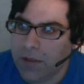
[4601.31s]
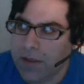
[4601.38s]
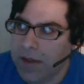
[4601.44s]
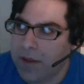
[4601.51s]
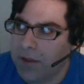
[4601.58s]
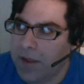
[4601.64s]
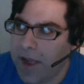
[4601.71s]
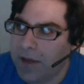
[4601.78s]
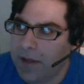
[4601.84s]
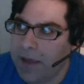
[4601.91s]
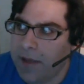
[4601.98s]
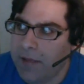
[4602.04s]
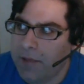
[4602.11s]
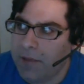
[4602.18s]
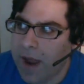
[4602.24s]
I think his dad
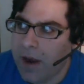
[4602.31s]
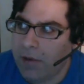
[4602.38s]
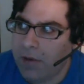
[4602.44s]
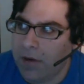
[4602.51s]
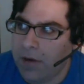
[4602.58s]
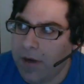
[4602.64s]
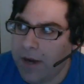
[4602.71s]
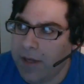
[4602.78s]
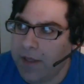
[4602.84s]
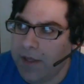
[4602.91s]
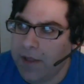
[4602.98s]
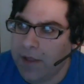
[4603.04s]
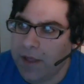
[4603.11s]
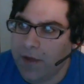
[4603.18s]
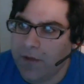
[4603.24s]
came to power in
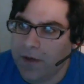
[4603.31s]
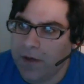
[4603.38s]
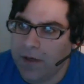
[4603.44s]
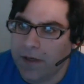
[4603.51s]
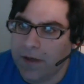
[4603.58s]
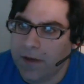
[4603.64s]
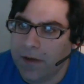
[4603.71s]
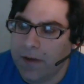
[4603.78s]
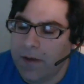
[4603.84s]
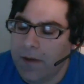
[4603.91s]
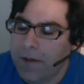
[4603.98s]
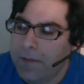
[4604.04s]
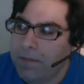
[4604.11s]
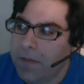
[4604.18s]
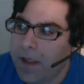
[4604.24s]
1970,
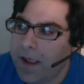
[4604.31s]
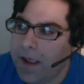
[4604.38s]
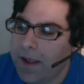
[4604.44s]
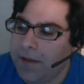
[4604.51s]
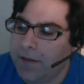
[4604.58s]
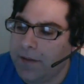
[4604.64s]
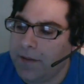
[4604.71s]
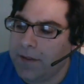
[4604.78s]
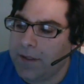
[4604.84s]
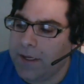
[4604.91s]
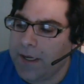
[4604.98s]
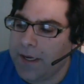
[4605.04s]
and